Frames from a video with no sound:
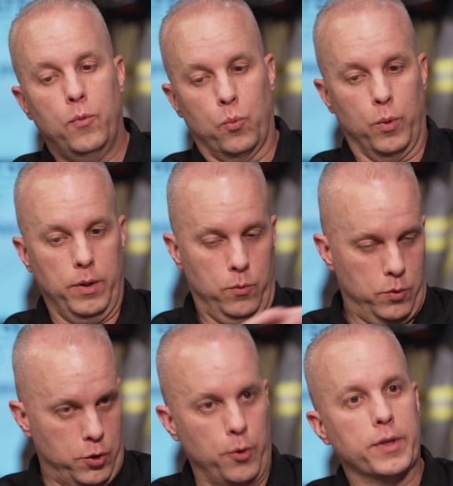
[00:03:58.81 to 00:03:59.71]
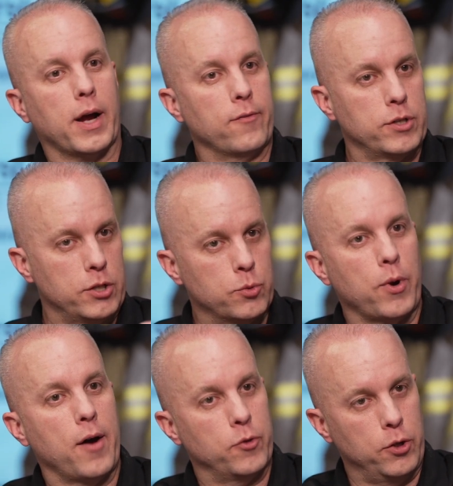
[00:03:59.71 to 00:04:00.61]
during the conversation we
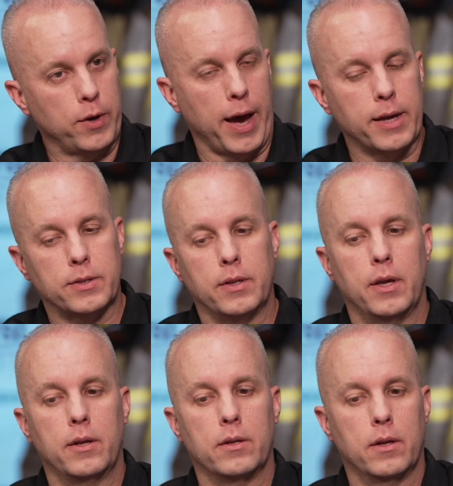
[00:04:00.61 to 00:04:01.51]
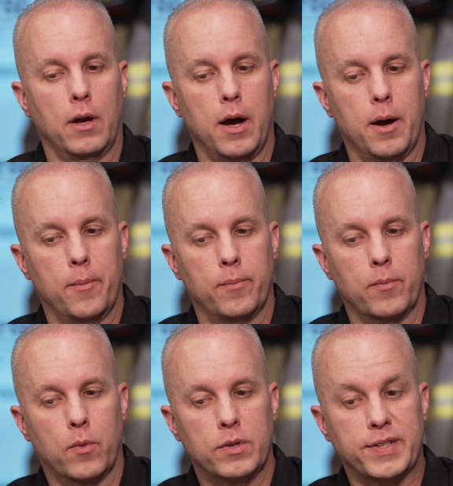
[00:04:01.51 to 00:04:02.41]
were having with you guys. And
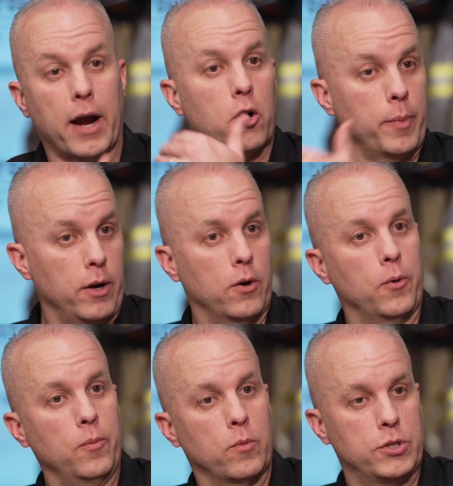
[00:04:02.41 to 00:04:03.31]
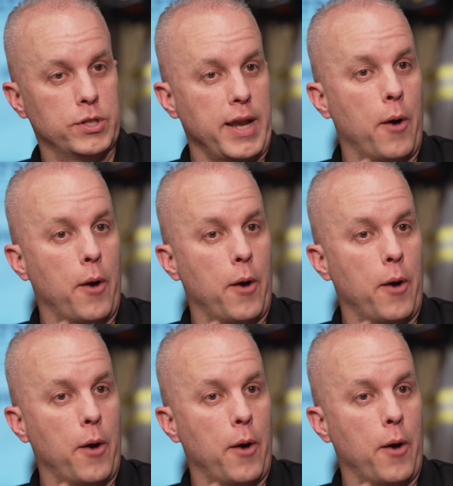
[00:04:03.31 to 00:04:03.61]
then Sacramento, which is